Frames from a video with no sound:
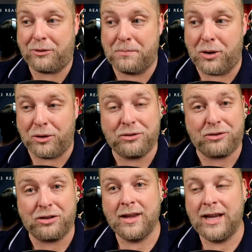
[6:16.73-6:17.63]

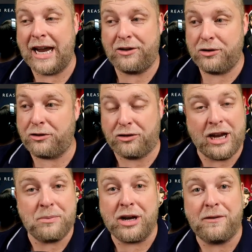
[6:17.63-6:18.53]
but it does
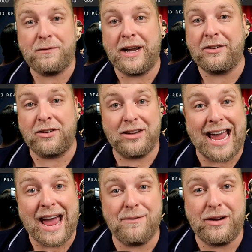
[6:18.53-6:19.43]
seem that it fixes it
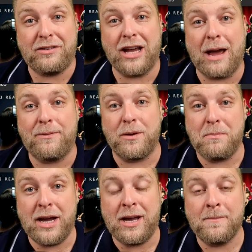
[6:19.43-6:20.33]
every time for
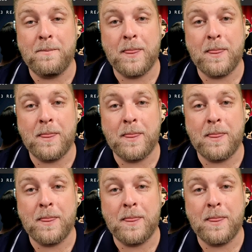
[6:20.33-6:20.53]
me.